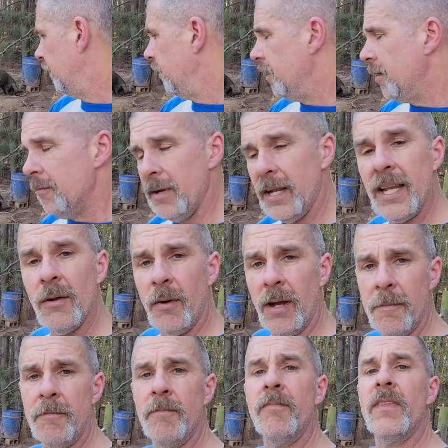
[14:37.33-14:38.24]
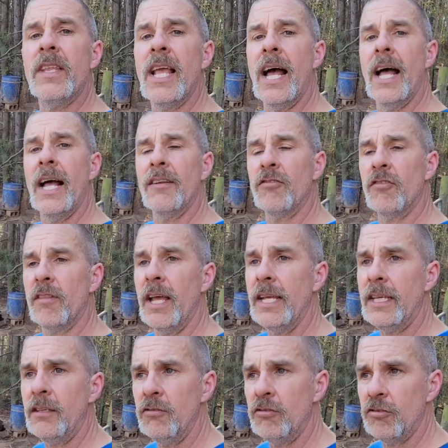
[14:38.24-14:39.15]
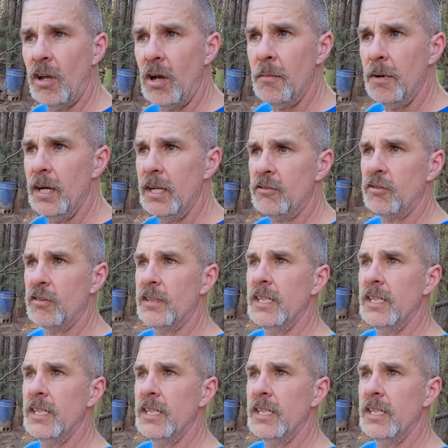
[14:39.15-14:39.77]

But anyway, guys, thank you so much.